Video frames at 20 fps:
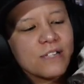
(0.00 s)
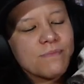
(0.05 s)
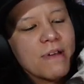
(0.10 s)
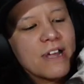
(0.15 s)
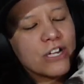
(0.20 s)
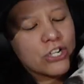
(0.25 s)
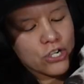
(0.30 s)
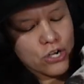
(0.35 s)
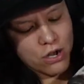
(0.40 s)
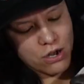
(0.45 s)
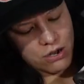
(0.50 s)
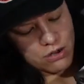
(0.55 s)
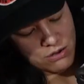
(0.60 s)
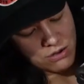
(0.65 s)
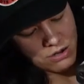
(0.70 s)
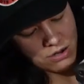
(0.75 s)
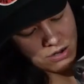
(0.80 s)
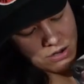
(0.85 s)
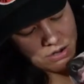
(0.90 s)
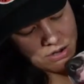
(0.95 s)
Make sure.
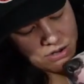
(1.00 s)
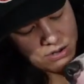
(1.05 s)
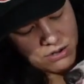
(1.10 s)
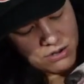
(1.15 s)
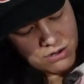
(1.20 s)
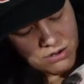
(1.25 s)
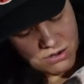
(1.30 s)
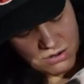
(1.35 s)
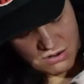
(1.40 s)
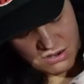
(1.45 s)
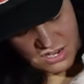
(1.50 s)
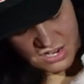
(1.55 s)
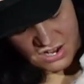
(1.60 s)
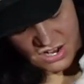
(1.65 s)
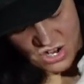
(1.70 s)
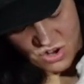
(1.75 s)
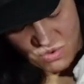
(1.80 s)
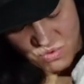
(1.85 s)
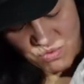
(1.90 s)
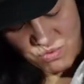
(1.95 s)

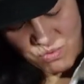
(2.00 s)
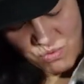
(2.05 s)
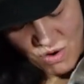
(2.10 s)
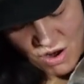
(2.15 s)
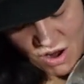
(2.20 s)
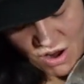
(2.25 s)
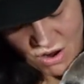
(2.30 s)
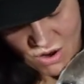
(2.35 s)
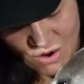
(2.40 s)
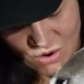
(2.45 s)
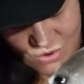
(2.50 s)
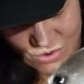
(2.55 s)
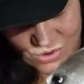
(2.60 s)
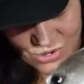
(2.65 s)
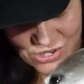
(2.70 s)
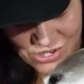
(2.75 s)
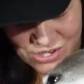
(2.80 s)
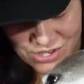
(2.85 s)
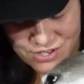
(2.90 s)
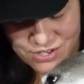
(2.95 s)

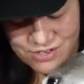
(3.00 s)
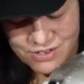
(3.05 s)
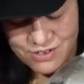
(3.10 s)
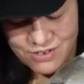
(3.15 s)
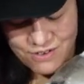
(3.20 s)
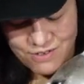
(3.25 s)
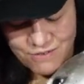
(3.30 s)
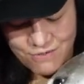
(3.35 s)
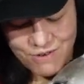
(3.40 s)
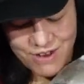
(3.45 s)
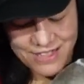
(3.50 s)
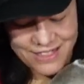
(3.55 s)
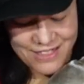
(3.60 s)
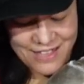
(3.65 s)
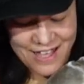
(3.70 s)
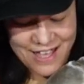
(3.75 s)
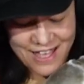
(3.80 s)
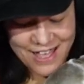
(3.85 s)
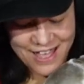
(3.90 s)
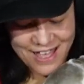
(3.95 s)
Gross. What the
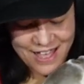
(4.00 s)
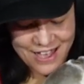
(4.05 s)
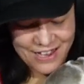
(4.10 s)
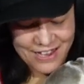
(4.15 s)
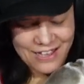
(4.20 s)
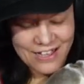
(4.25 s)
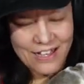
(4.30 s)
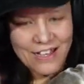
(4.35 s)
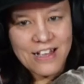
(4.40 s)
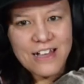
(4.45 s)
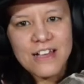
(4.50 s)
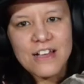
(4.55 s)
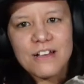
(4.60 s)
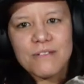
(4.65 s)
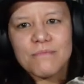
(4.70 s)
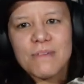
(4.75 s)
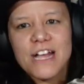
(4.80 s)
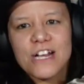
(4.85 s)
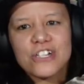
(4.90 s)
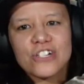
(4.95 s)
heck?
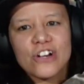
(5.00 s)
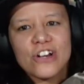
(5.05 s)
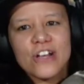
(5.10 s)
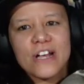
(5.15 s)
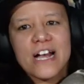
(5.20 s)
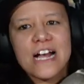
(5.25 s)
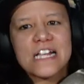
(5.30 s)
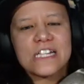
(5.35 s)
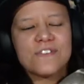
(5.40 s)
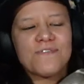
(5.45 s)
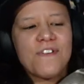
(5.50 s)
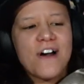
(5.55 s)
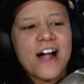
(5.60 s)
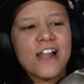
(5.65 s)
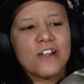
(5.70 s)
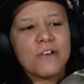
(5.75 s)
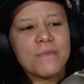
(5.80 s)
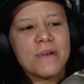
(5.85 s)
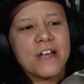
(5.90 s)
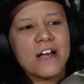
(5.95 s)
Make sure you guys
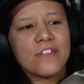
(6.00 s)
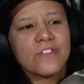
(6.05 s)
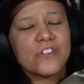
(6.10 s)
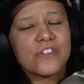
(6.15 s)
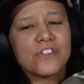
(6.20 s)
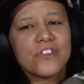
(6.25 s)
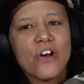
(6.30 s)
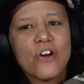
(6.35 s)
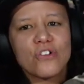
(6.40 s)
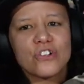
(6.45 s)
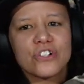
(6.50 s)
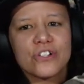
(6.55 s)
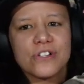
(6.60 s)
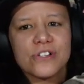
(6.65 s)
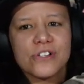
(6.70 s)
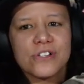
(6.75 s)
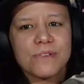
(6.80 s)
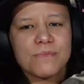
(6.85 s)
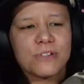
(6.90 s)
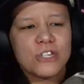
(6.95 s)
follow me on the
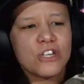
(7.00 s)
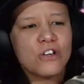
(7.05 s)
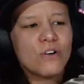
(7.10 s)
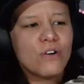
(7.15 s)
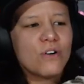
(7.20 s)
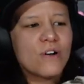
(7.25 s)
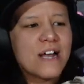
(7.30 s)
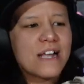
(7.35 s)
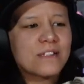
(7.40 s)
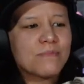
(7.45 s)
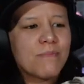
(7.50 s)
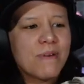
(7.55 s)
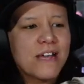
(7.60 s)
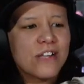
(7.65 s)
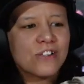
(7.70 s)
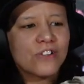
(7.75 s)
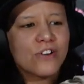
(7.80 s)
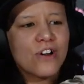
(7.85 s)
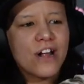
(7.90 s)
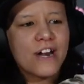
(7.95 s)
socials. I'm QOS
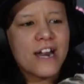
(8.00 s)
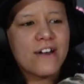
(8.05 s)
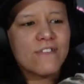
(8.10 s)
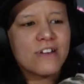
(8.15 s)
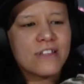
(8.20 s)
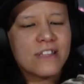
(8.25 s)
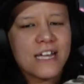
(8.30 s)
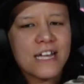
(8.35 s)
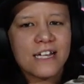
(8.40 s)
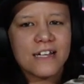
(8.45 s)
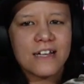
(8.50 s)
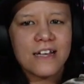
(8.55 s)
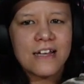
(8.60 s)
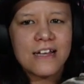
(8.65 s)
Baszler on everything.